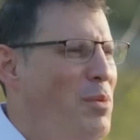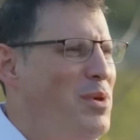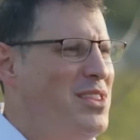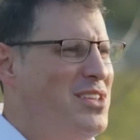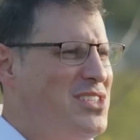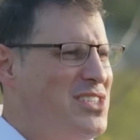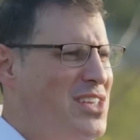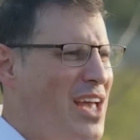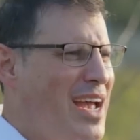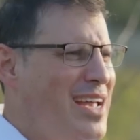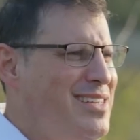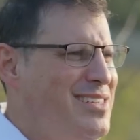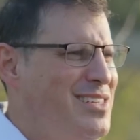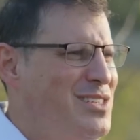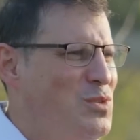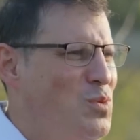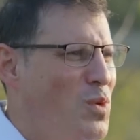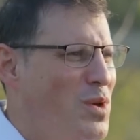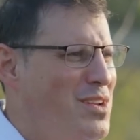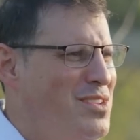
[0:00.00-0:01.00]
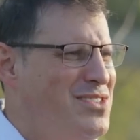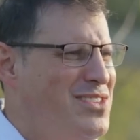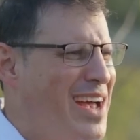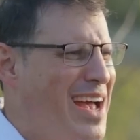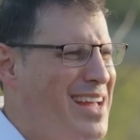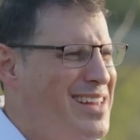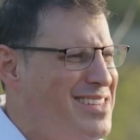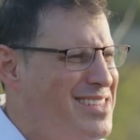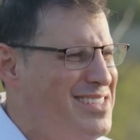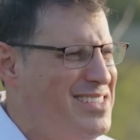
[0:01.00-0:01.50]
when the scientists wanted to
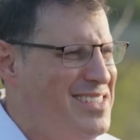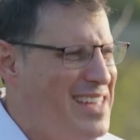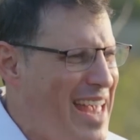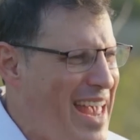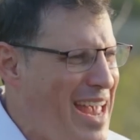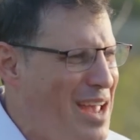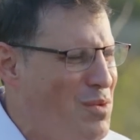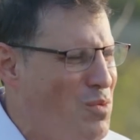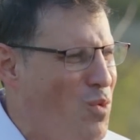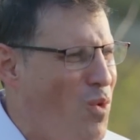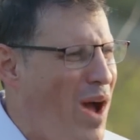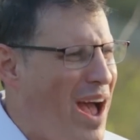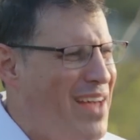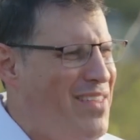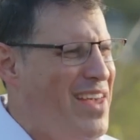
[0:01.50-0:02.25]
understand why